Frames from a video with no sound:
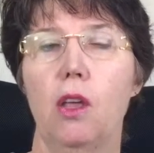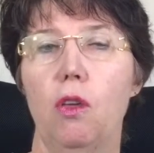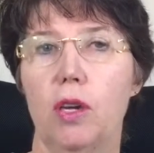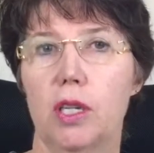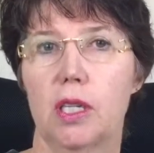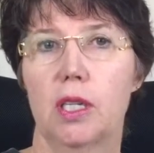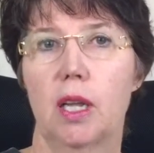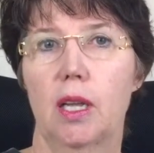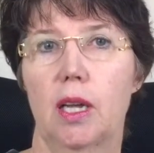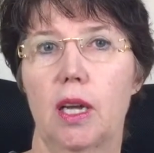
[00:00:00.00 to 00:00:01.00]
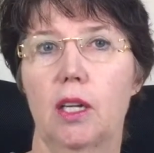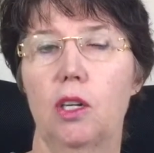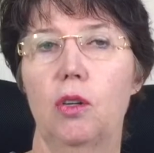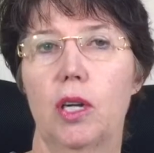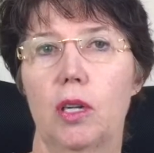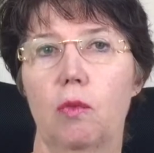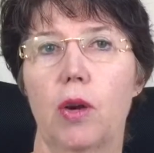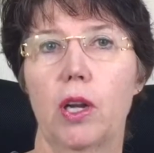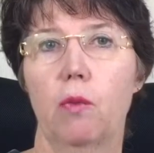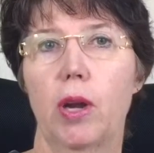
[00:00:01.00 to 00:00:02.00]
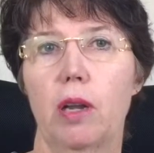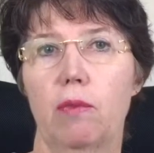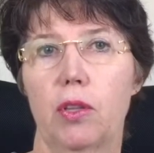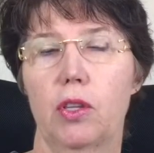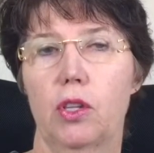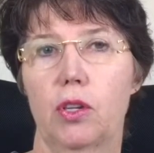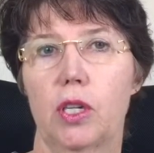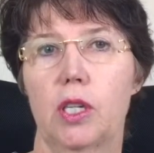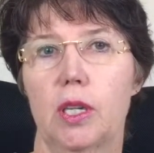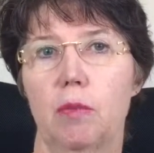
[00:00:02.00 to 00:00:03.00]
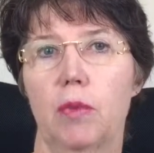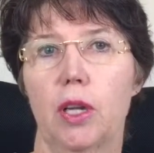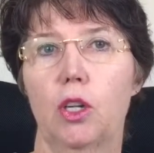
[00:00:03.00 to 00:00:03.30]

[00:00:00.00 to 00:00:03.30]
You can just occlude it while you're waiting for the surgeon to